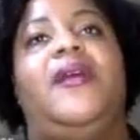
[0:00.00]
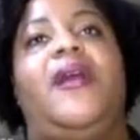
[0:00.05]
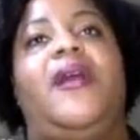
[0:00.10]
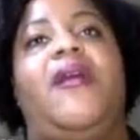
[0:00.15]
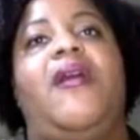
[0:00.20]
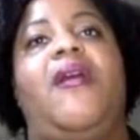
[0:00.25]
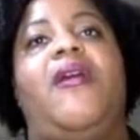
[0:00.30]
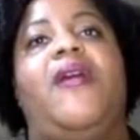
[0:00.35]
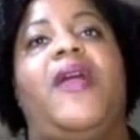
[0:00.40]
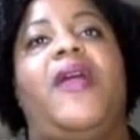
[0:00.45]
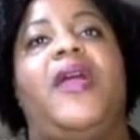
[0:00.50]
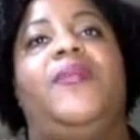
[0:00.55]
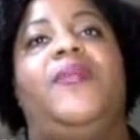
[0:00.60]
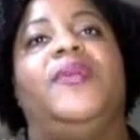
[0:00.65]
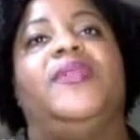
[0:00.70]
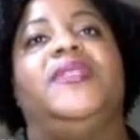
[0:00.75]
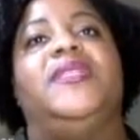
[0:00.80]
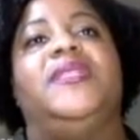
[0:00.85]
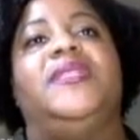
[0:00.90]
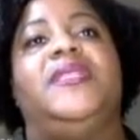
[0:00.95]
are able
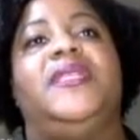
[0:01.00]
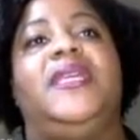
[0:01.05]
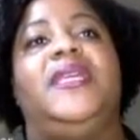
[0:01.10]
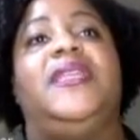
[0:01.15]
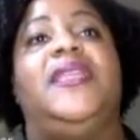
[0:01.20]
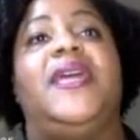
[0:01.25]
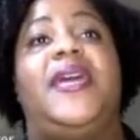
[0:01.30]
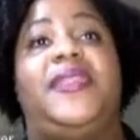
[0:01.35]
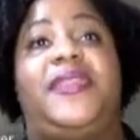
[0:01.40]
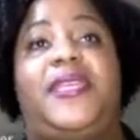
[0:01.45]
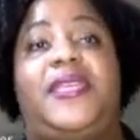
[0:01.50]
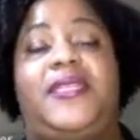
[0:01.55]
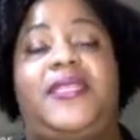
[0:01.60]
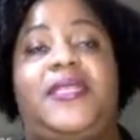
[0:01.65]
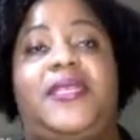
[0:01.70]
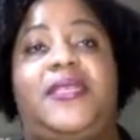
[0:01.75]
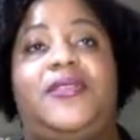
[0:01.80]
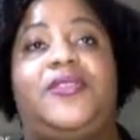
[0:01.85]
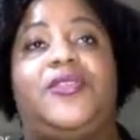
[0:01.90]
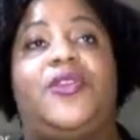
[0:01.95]
to see that this
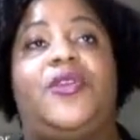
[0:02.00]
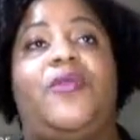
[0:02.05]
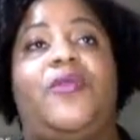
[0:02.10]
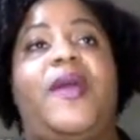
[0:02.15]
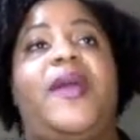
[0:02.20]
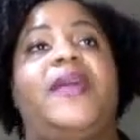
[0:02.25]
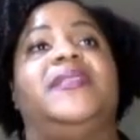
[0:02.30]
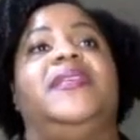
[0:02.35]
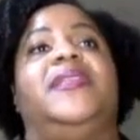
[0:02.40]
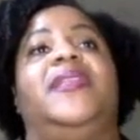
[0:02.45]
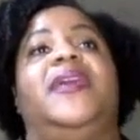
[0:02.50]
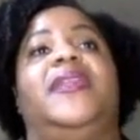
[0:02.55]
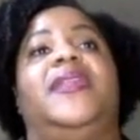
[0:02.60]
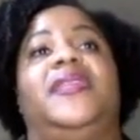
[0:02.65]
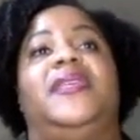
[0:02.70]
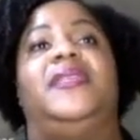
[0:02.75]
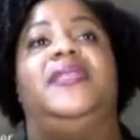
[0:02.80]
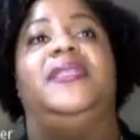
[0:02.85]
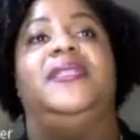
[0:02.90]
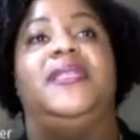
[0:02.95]
is correct and that
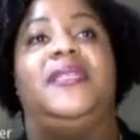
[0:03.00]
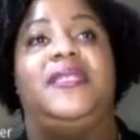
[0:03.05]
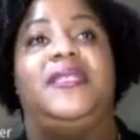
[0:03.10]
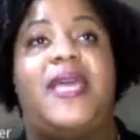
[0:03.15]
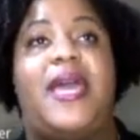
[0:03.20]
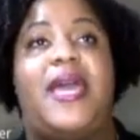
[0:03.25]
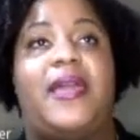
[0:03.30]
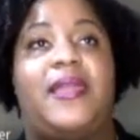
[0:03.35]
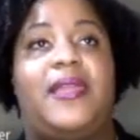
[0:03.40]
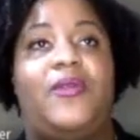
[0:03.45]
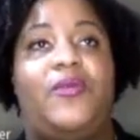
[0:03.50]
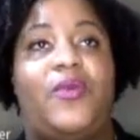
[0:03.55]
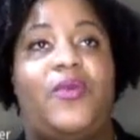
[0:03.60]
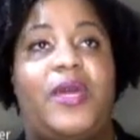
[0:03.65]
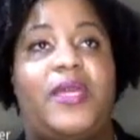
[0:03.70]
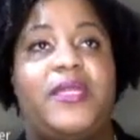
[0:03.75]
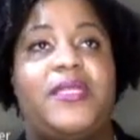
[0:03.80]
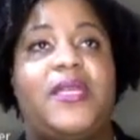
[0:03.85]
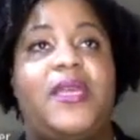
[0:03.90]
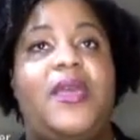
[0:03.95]
this is exactly
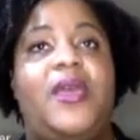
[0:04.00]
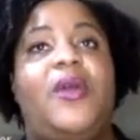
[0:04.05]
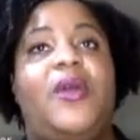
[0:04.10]
what